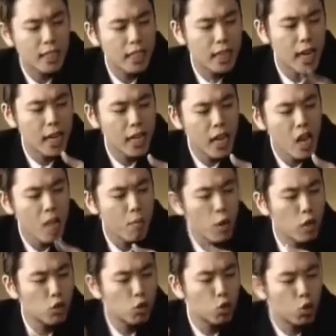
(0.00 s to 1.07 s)
He observed
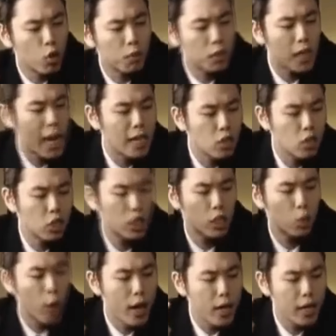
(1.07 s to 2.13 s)
that this guy, Cho
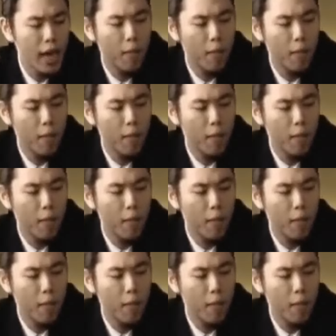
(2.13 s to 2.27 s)
PD,